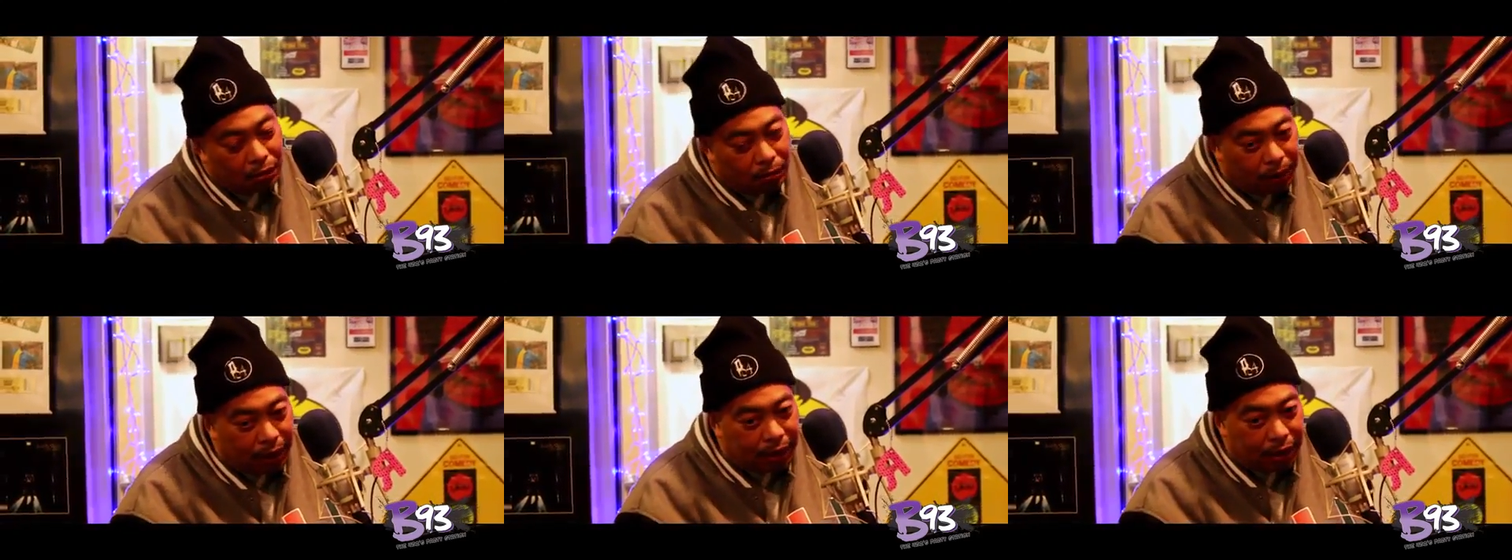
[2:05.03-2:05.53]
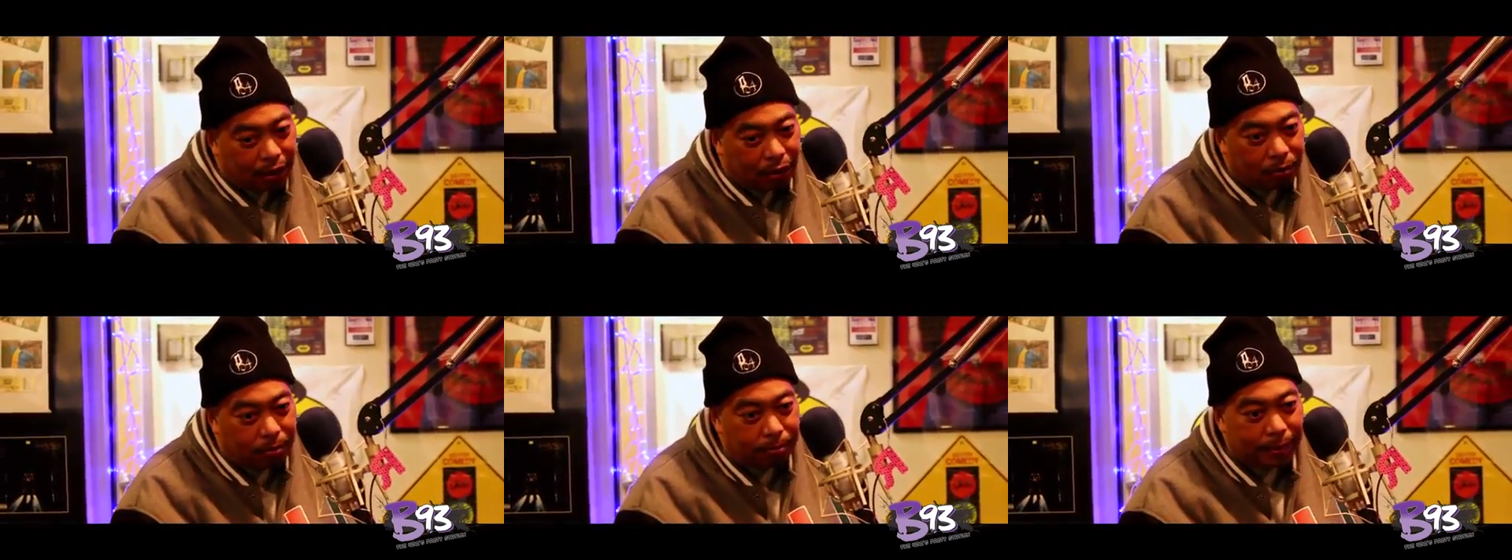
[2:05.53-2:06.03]
Well, you
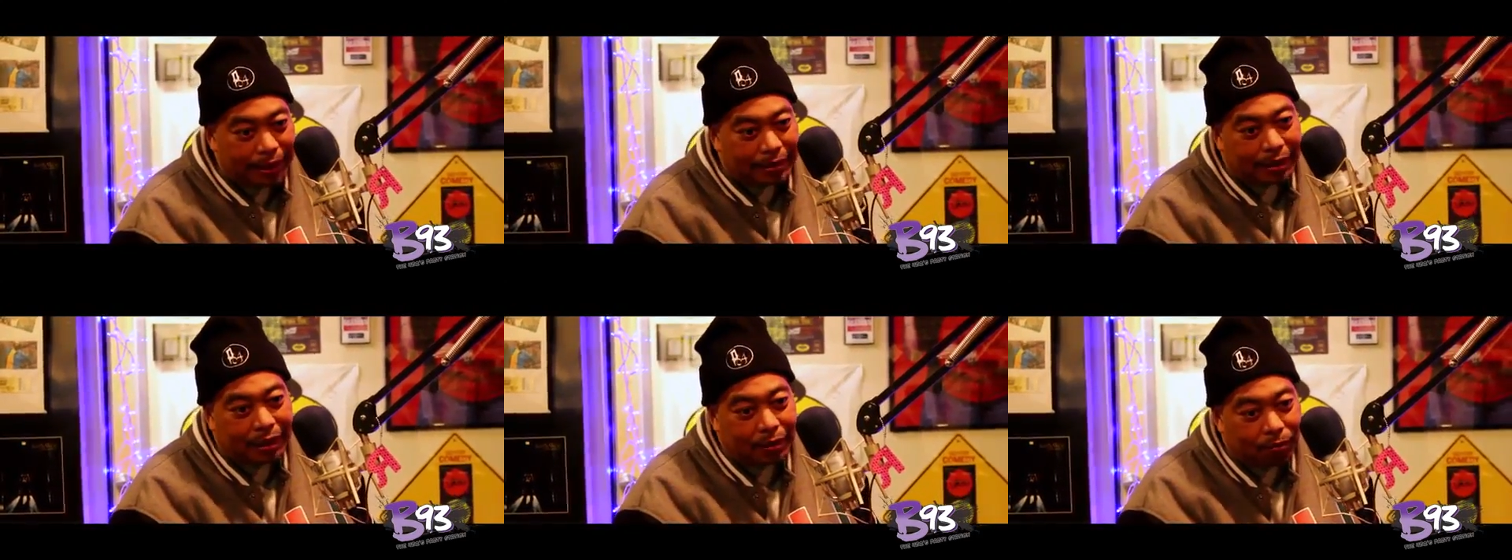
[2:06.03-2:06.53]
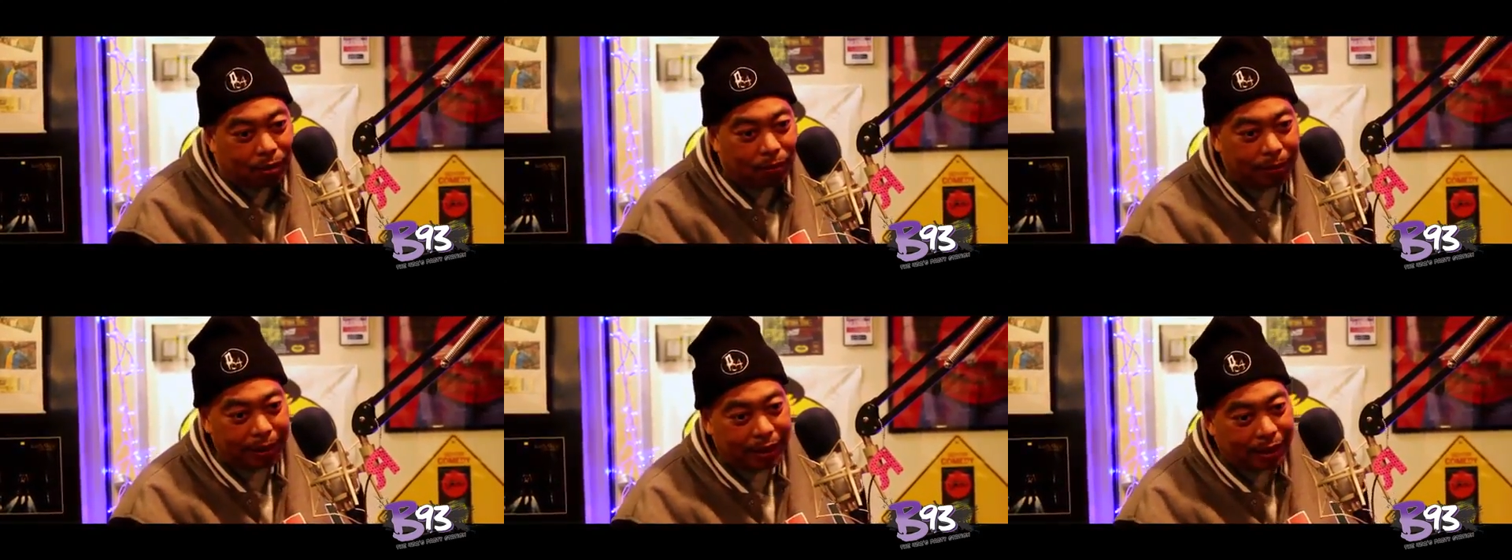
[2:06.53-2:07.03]
know, basically what
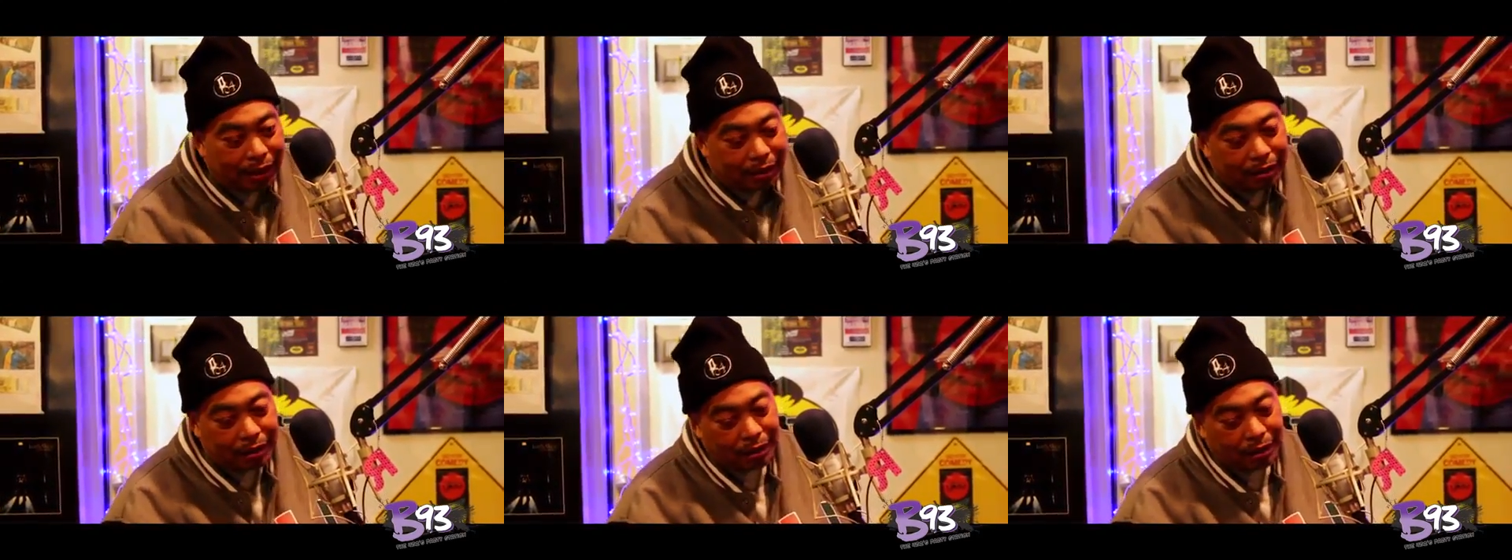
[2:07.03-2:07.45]
we did,